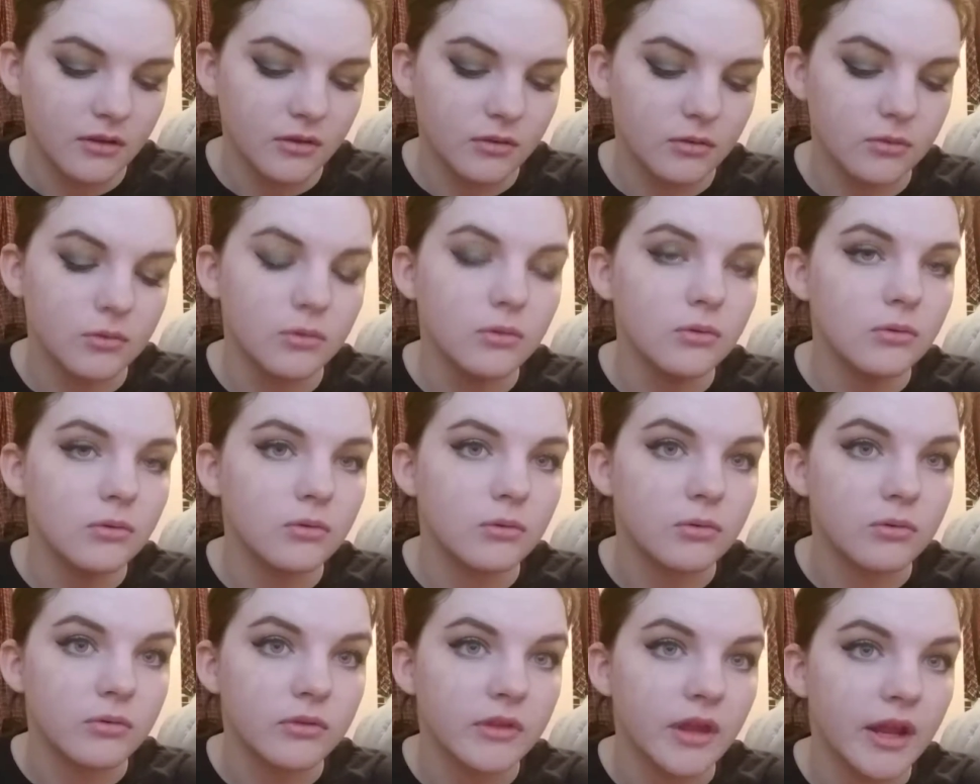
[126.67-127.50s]

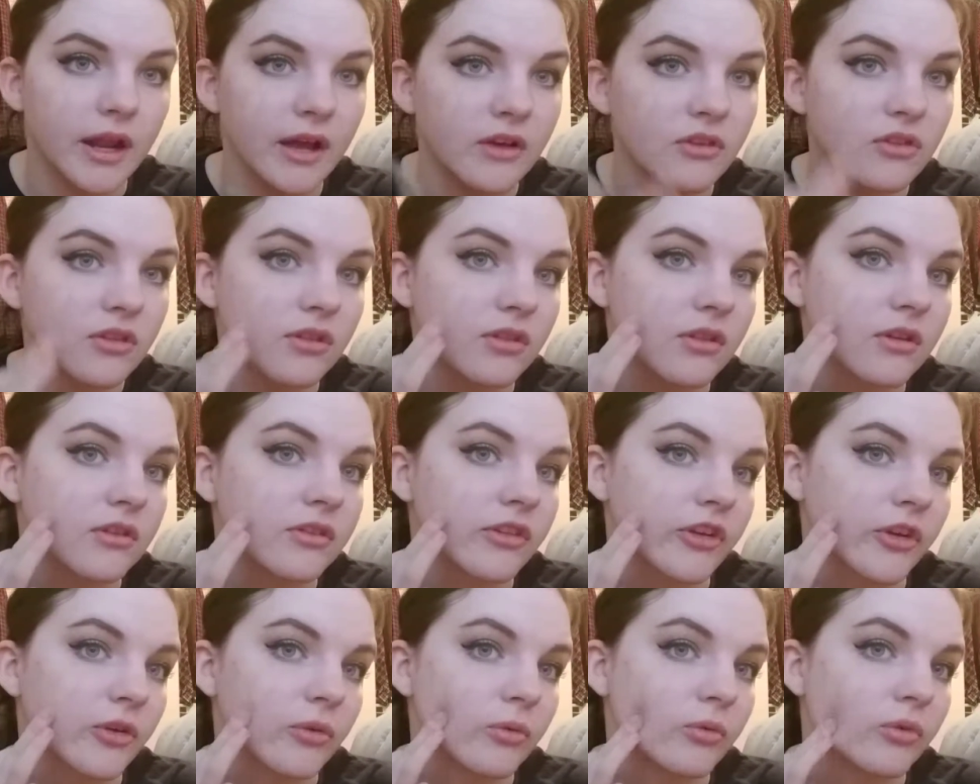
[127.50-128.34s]
Ooh, that actually looks
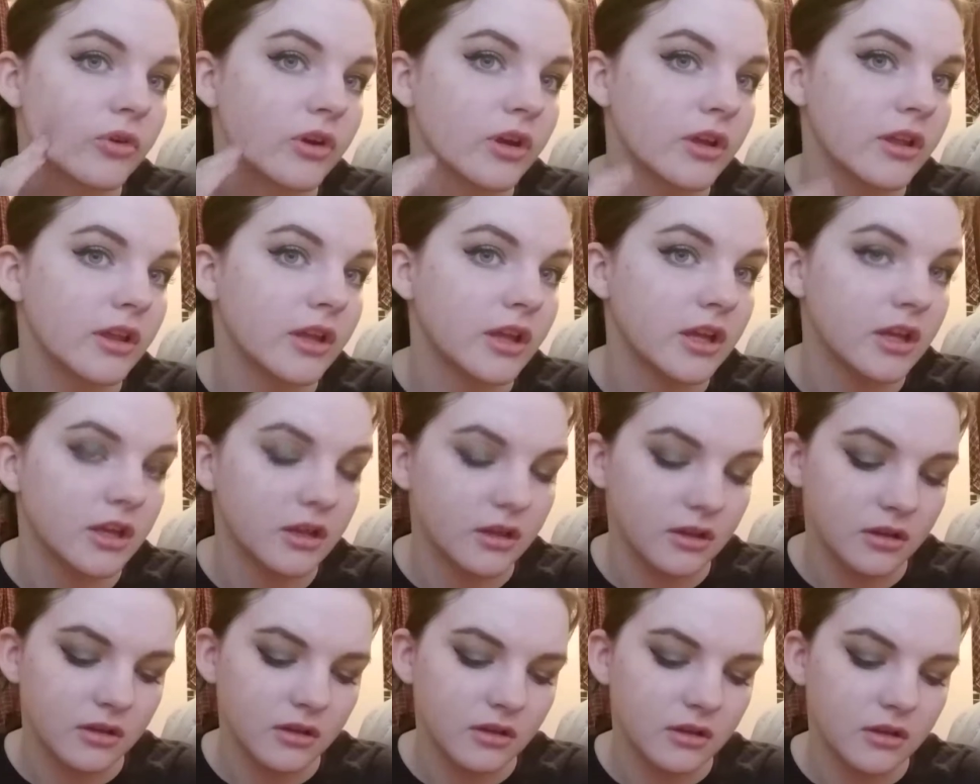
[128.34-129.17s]
like a really
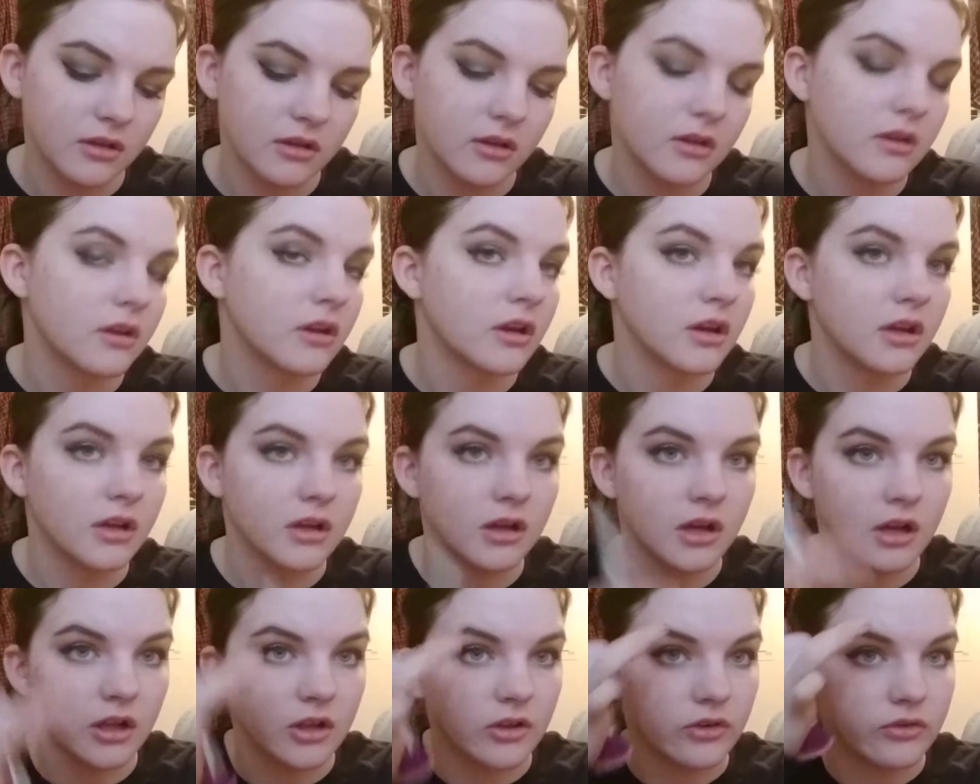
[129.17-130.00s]
good
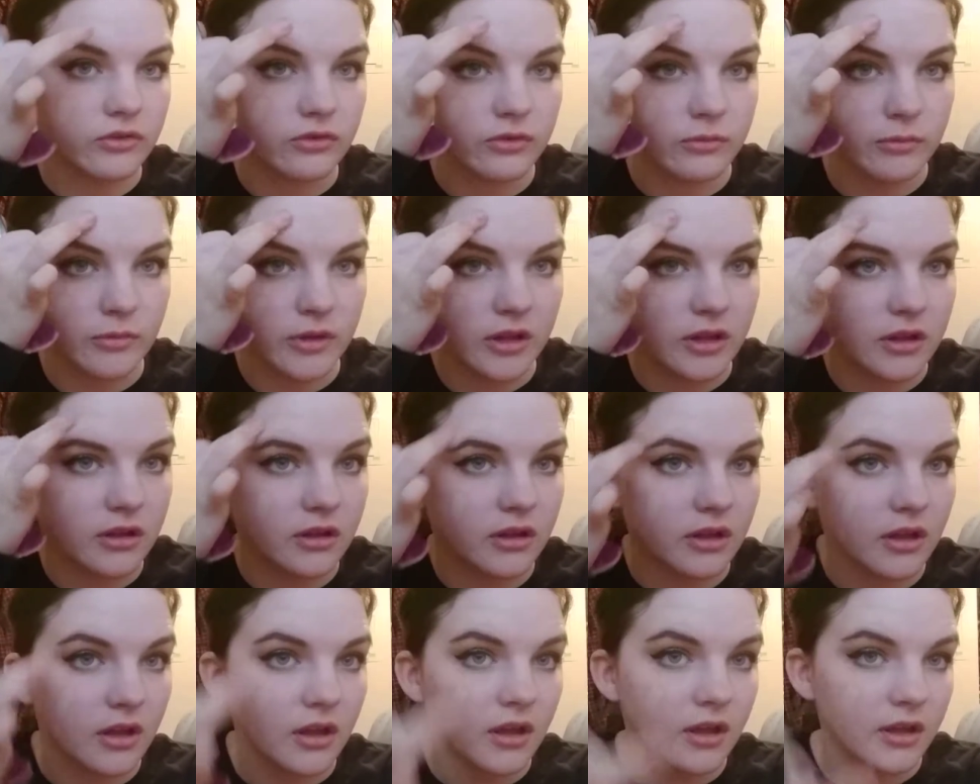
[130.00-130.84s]
color for me.
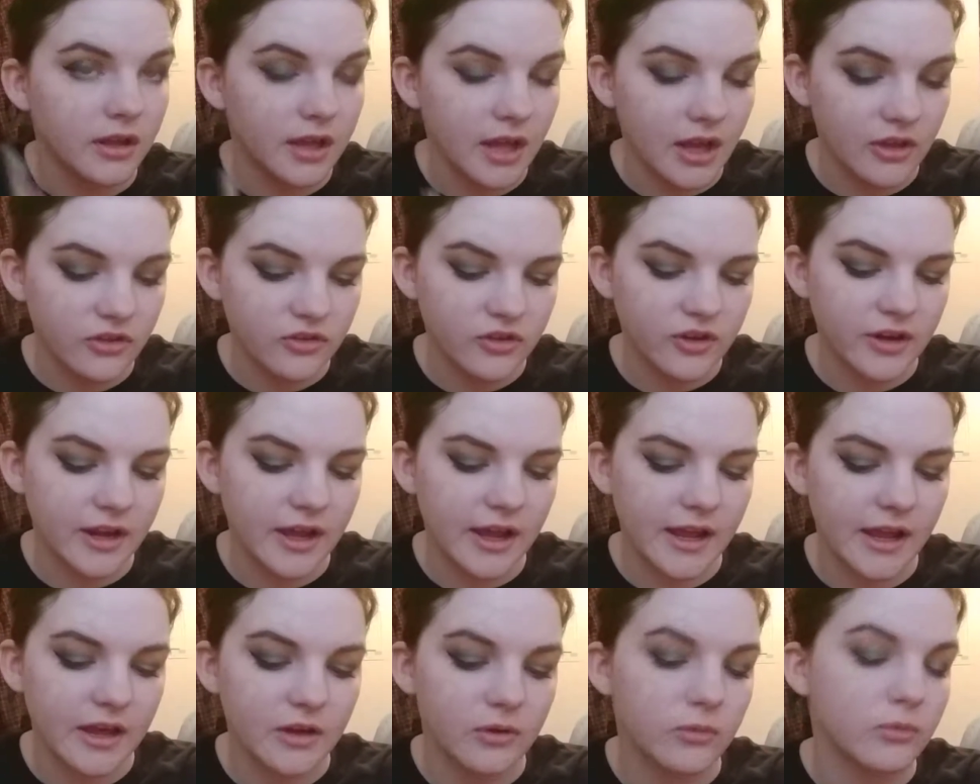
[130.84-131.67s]
Yesterday I
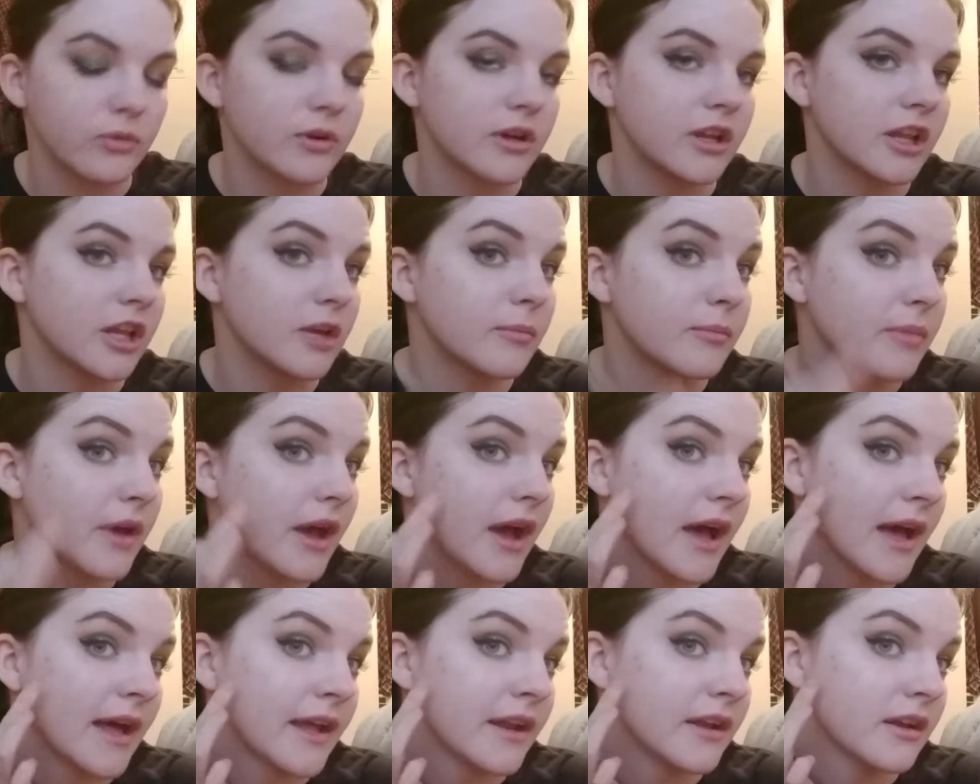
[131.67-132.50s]
had a really
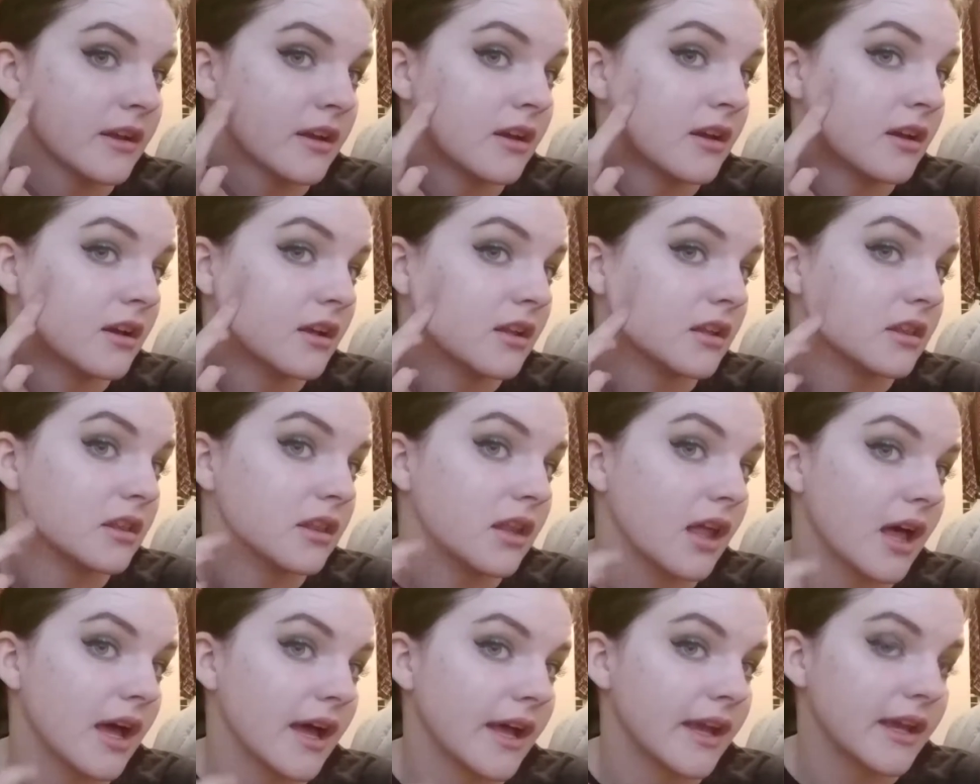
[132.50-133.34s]
bad
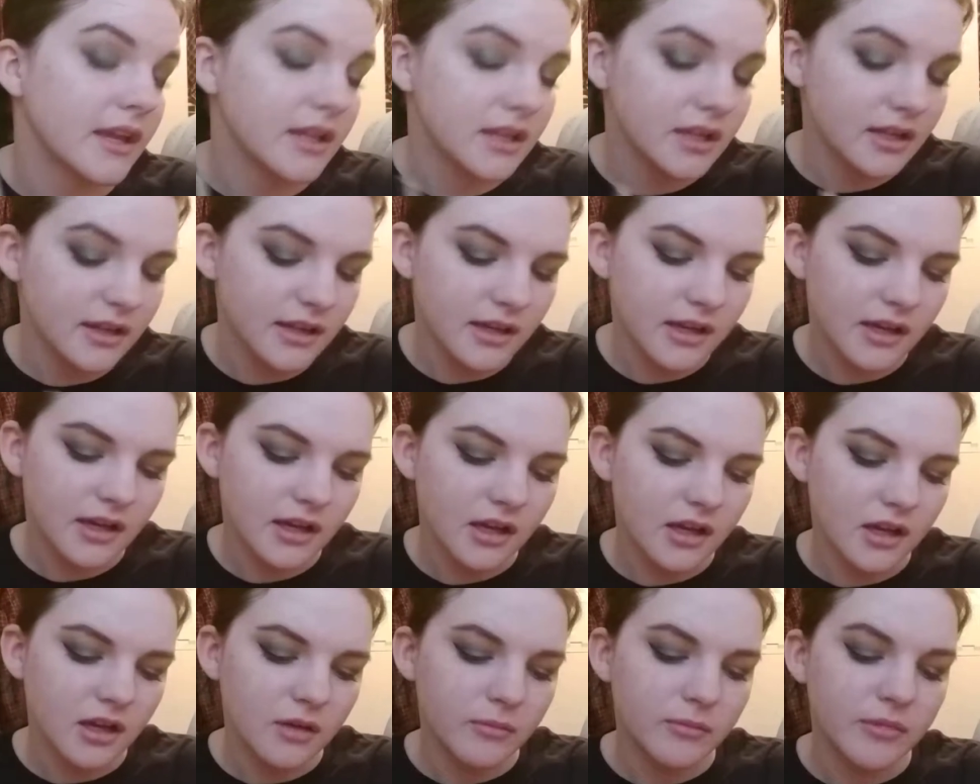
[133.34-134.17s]
line
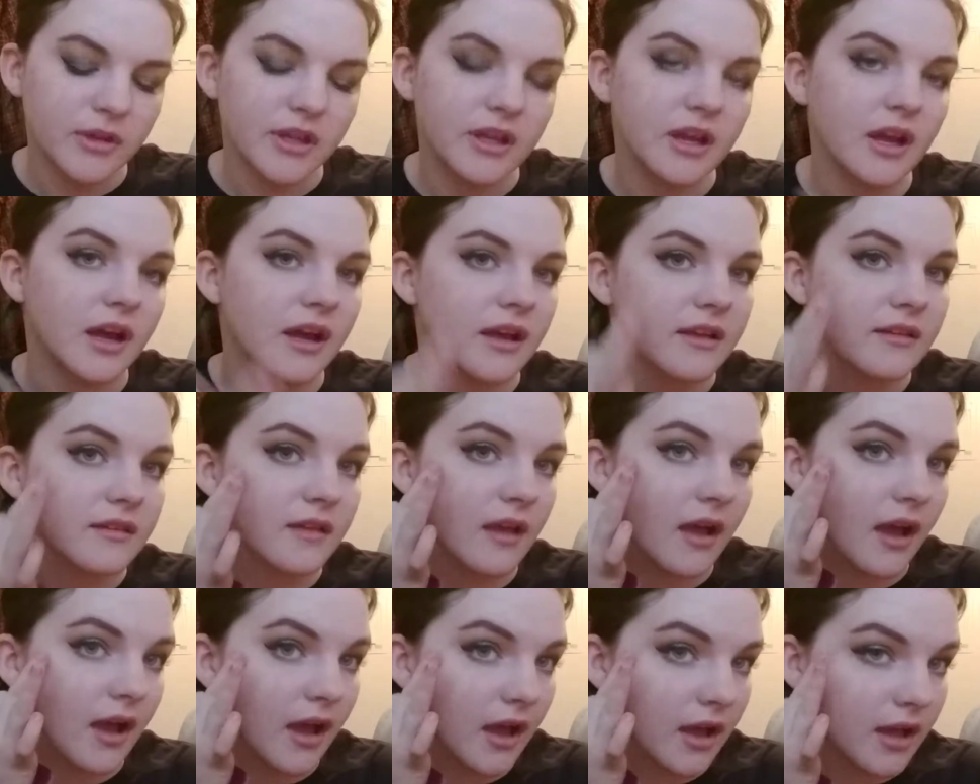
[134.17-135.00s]
because
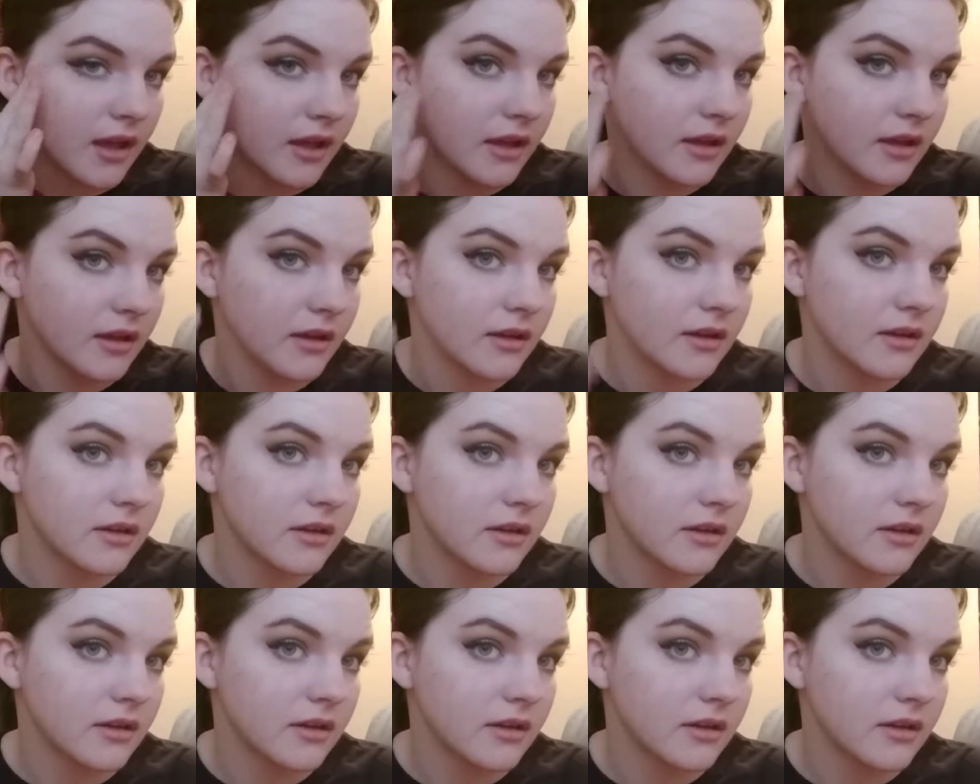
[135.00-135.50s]
I